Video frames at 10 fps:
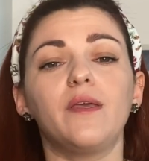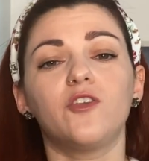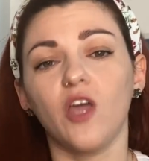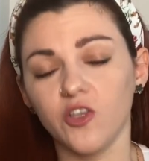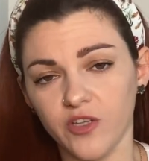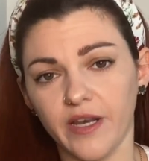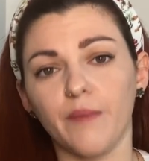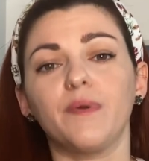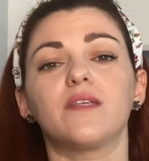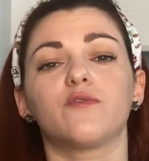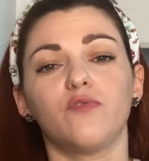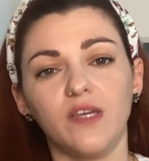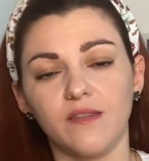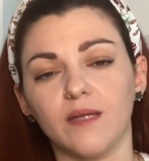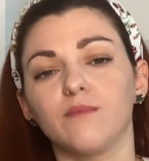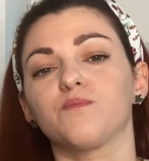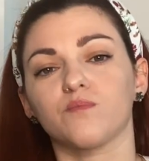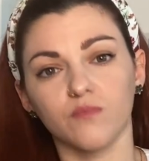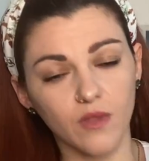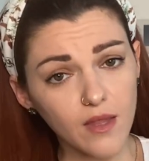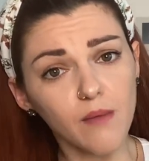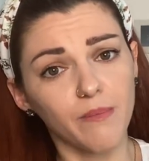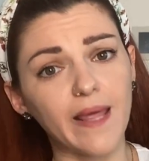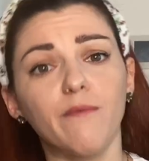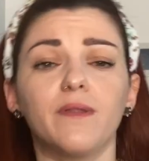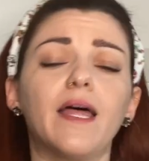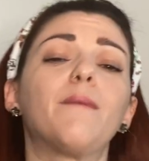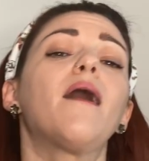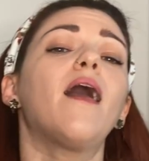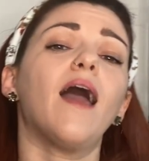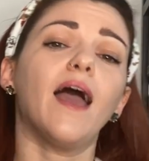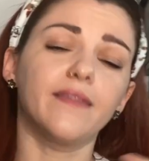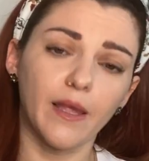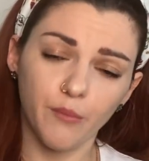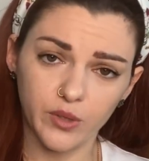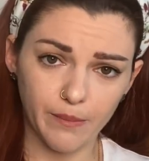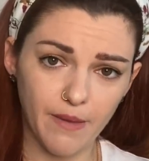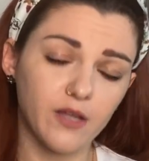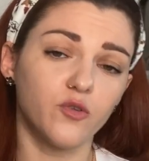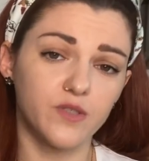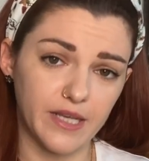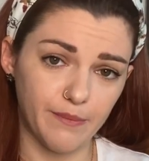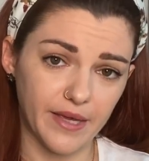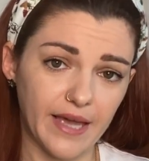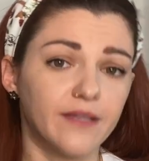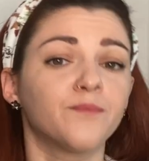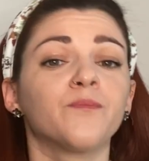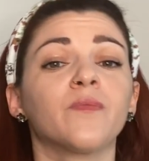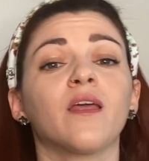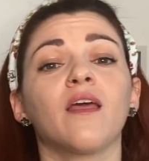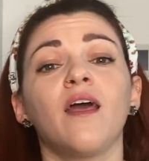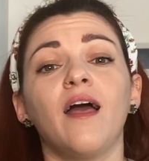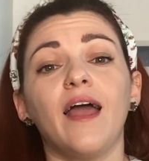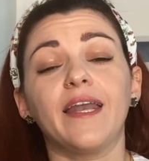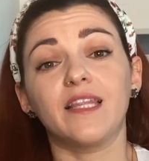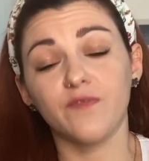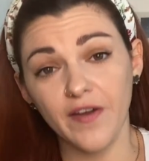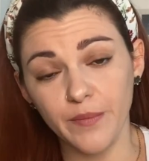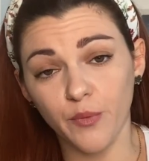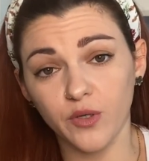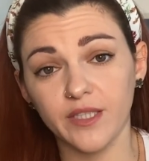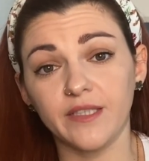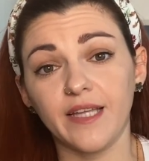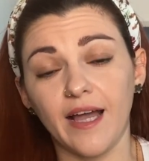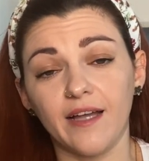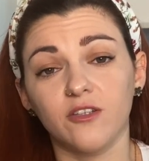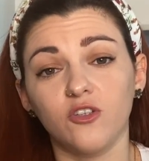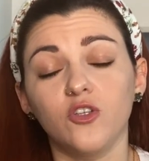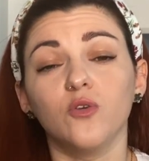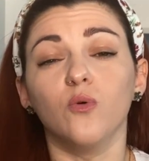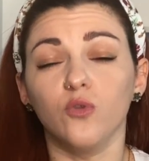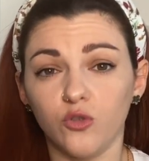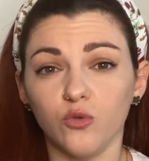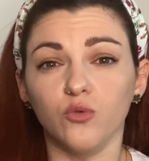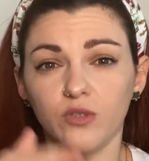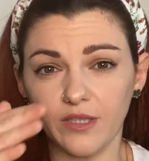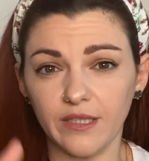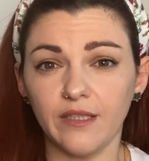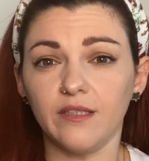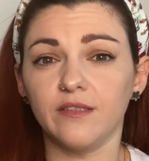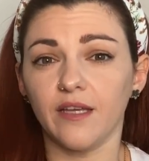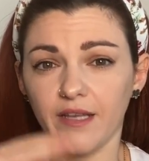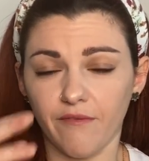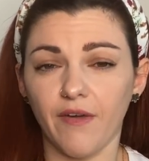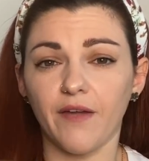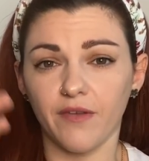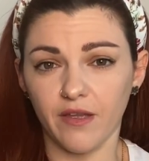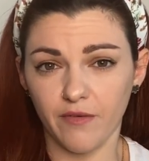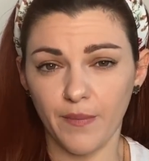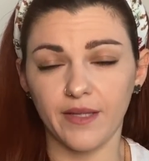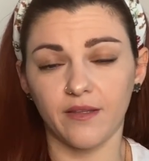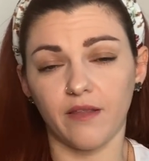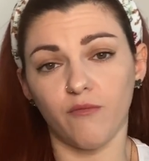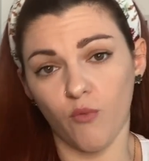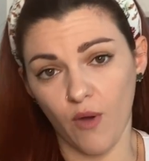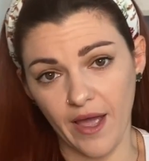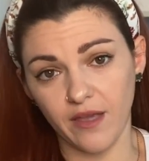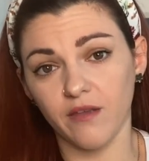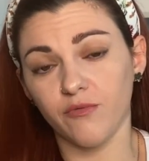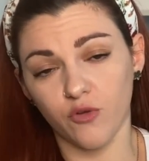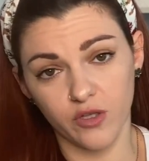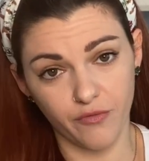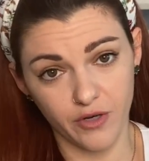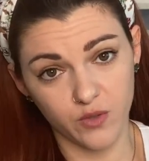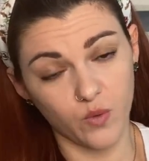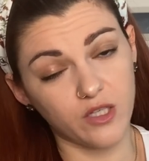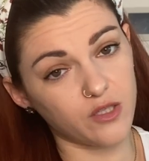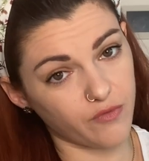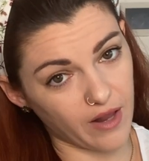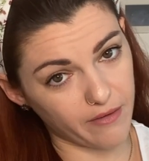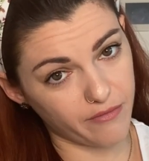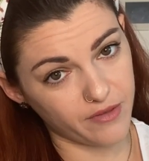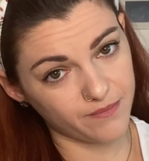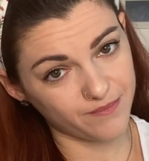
change their nappies, feed them, play with them, and then put them back to sleep again. And it's very important that you do these in a very repetitive way for the first weeks of life.